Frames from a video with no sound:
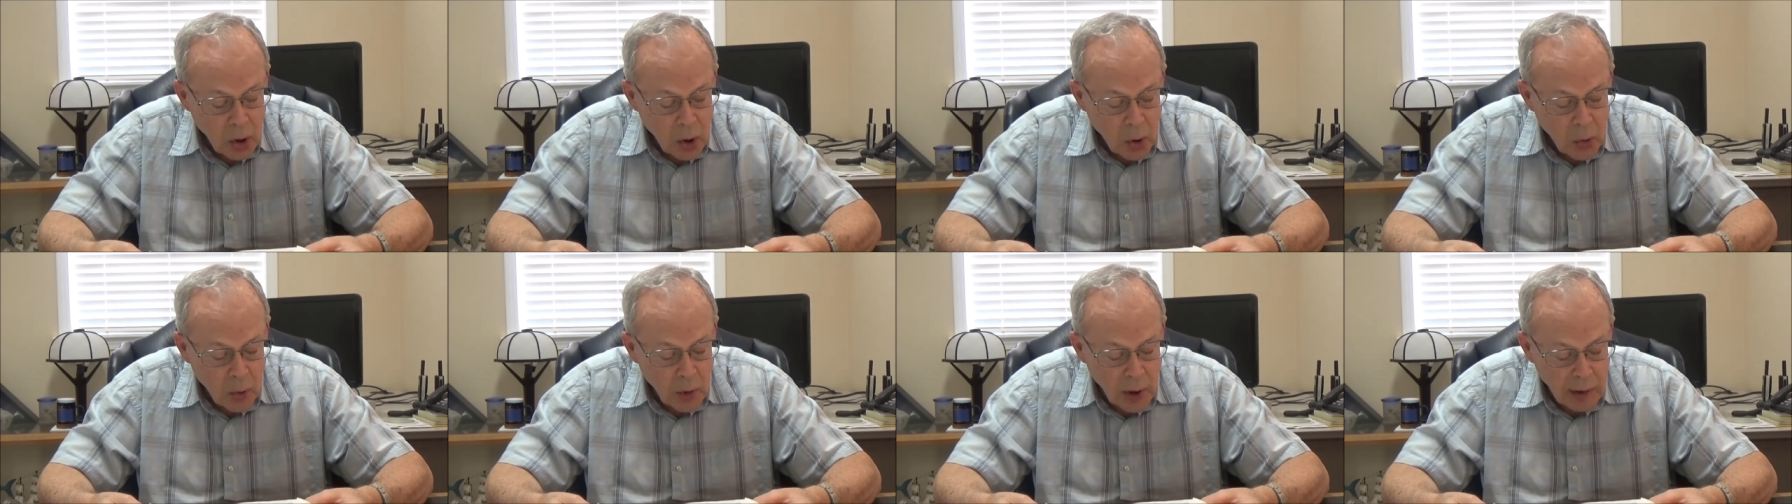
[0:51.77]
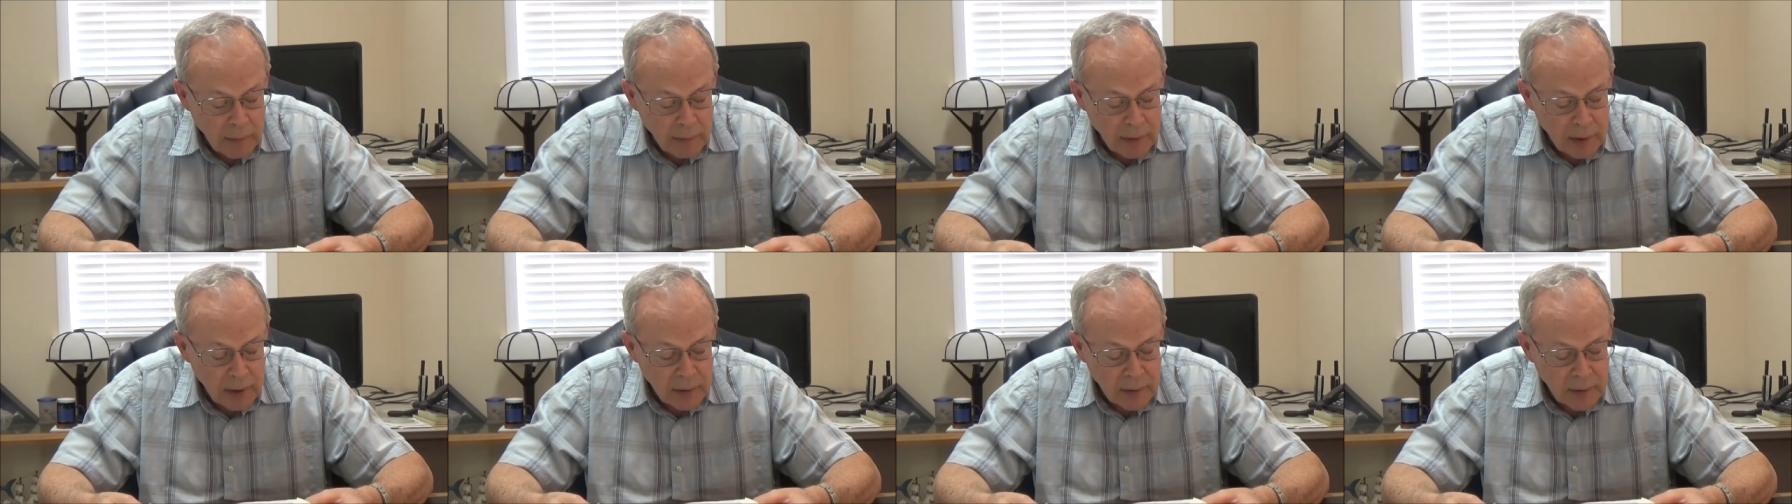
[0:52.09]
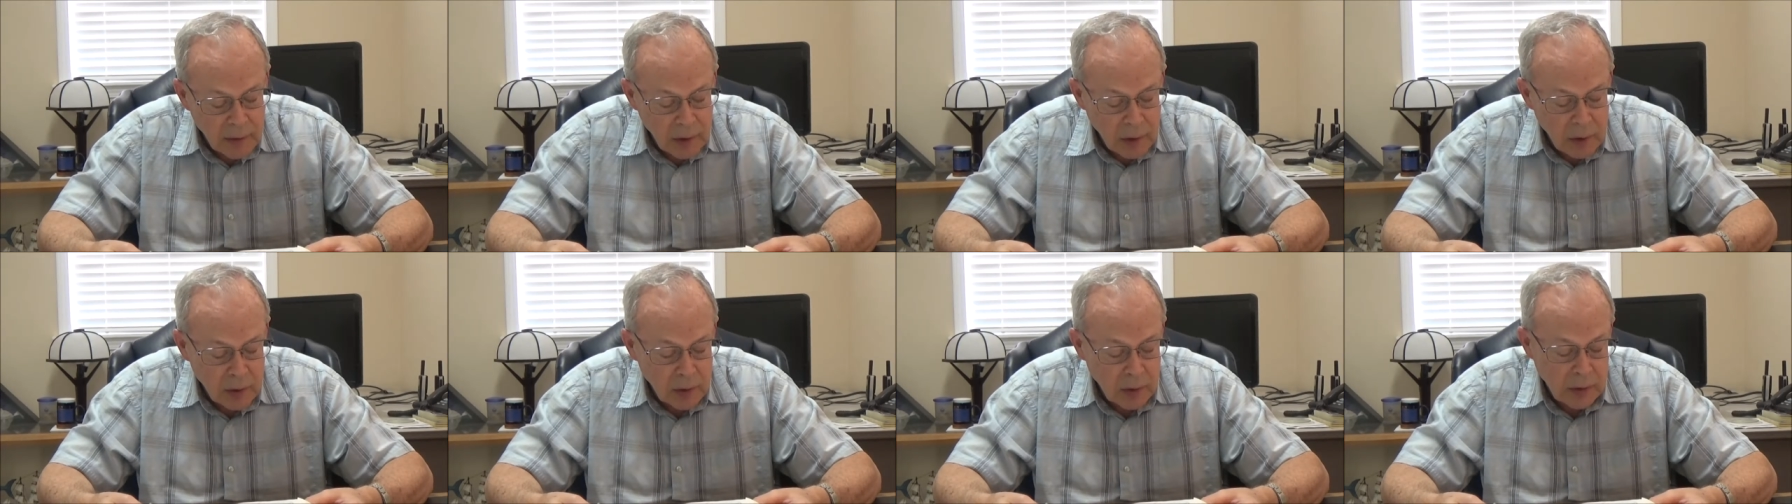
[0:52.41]
whoever
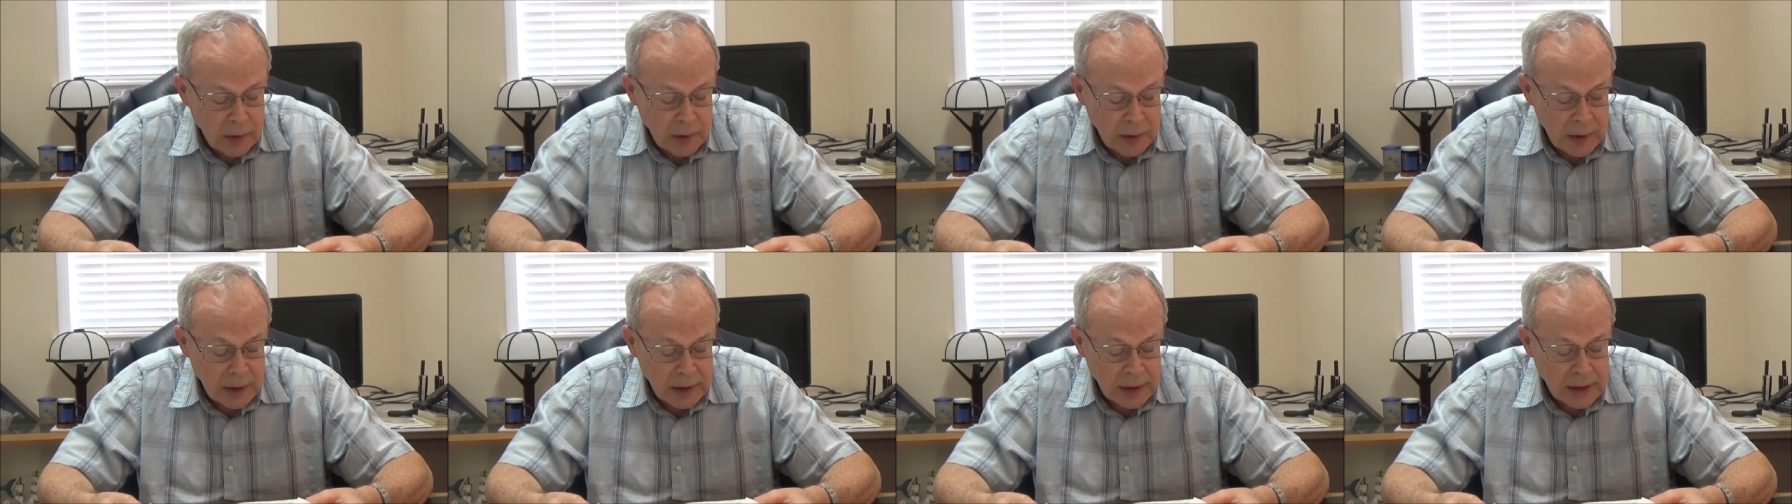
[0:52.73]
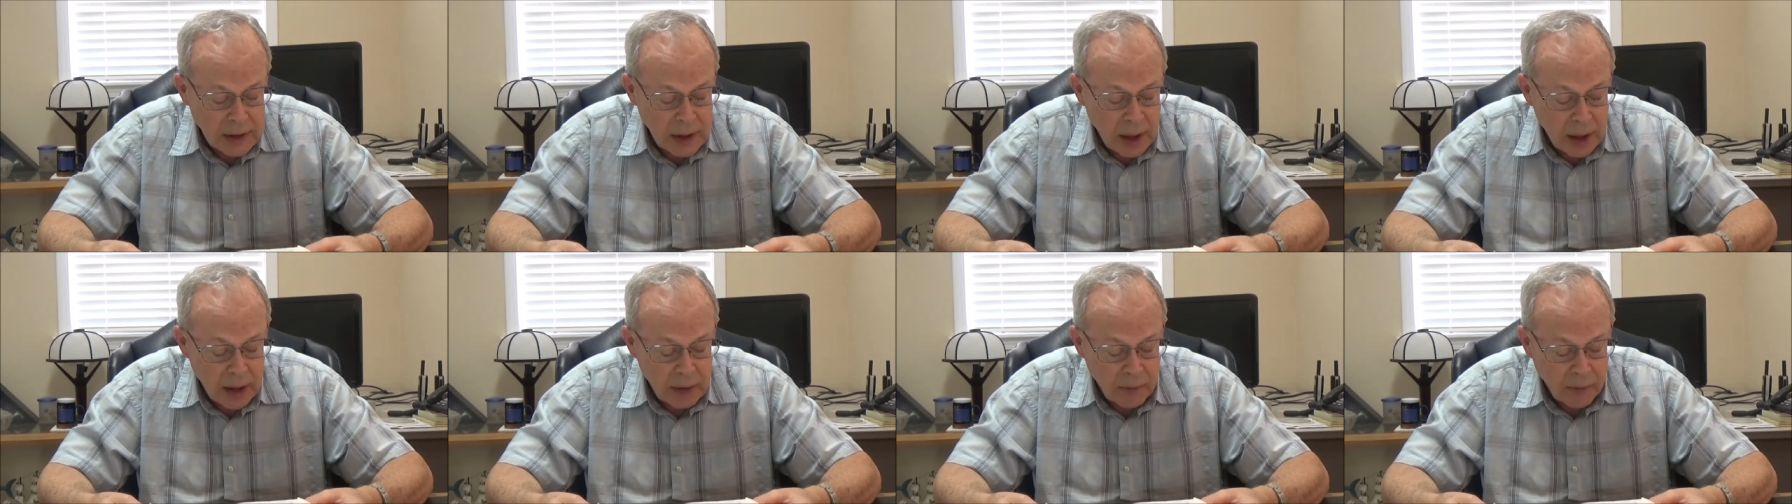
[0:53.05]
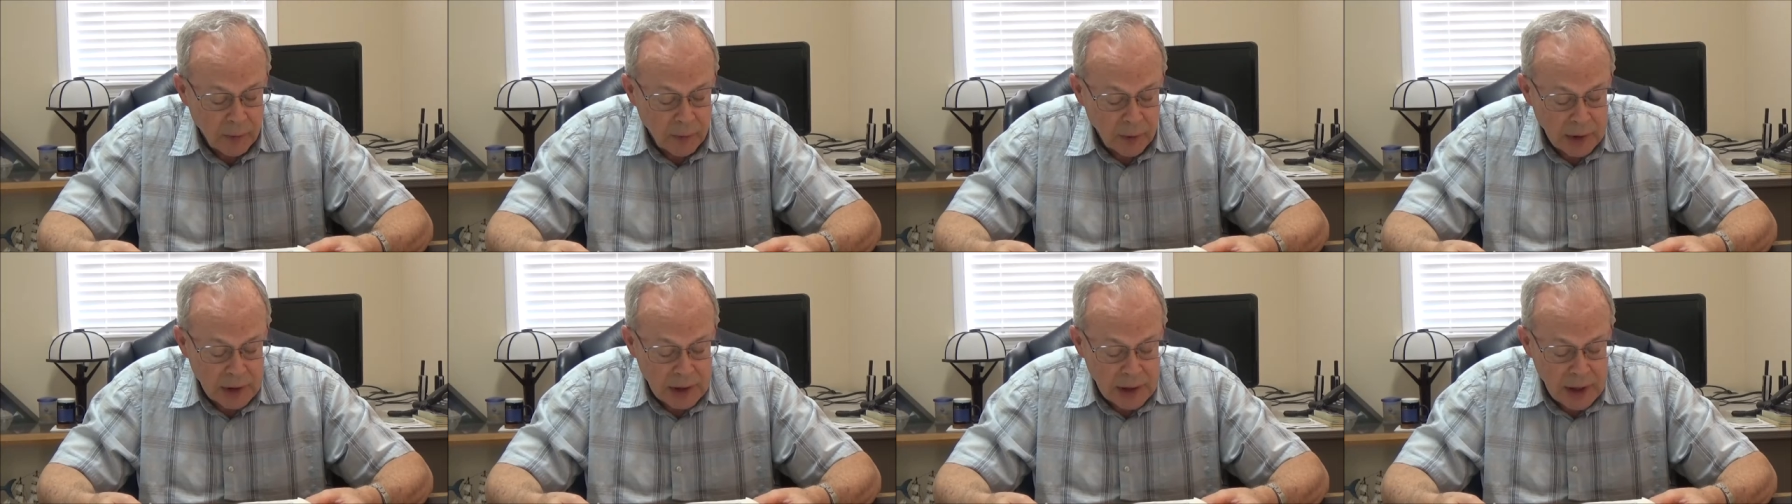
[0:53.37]
you does
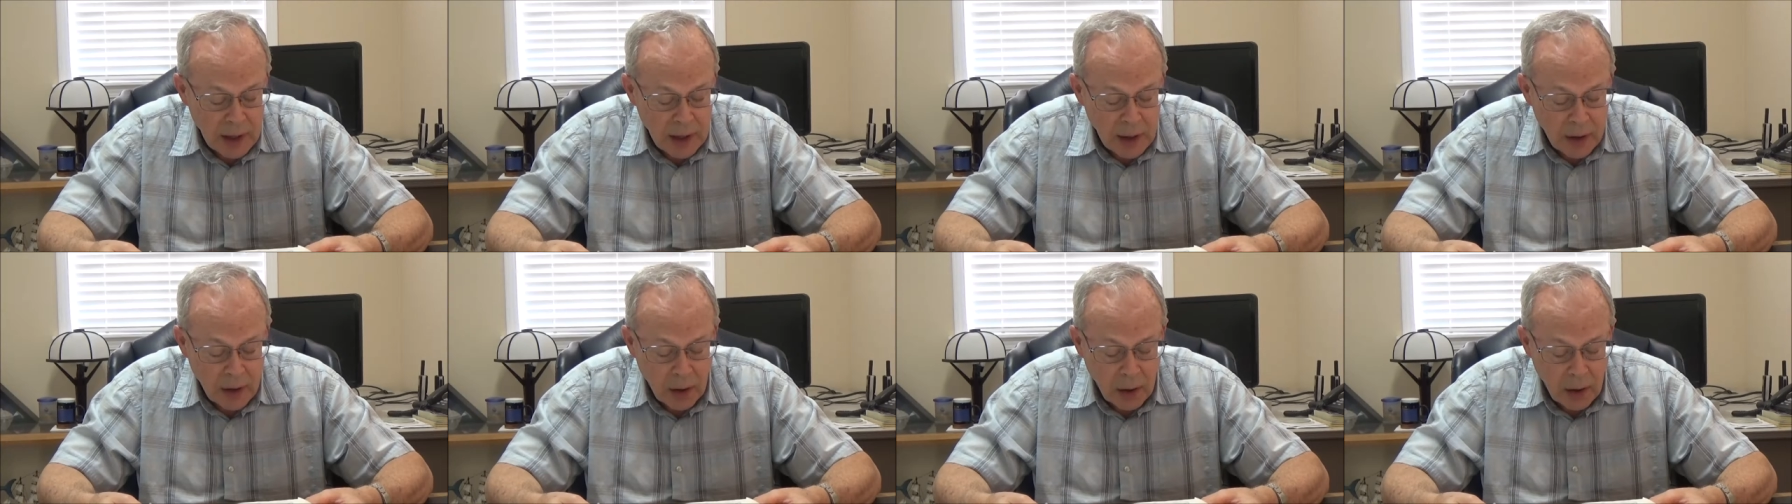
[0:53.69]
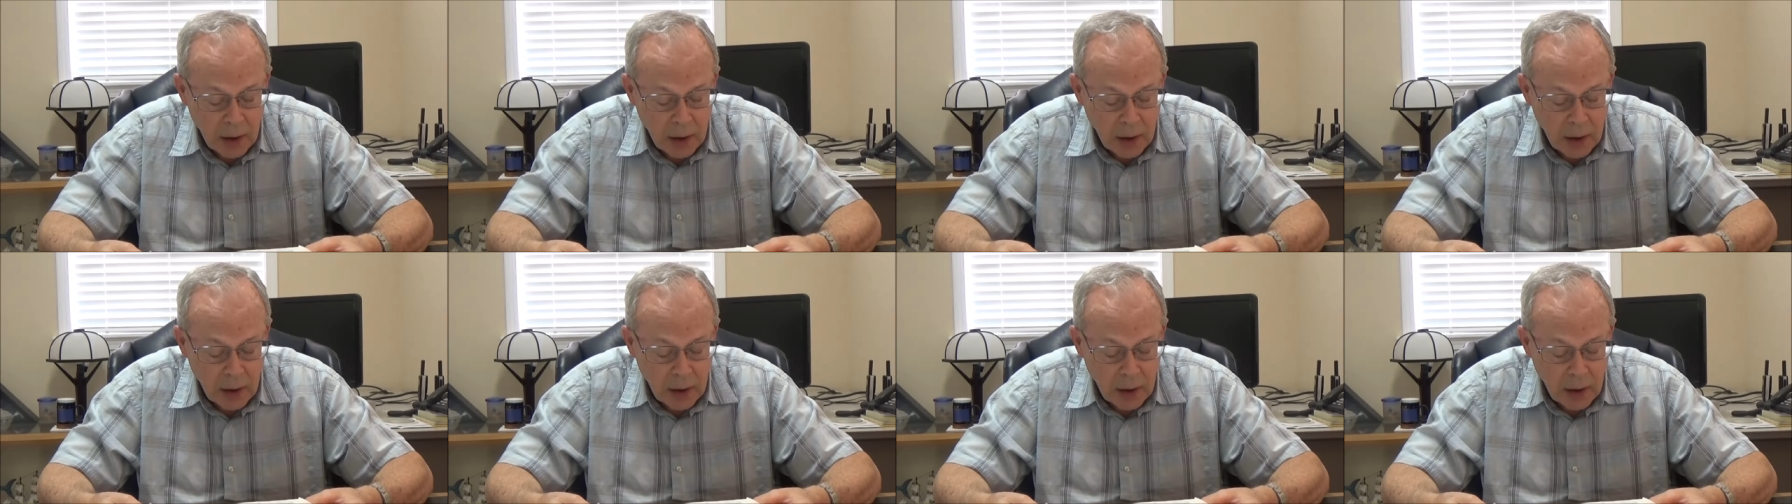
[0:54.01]
not forsake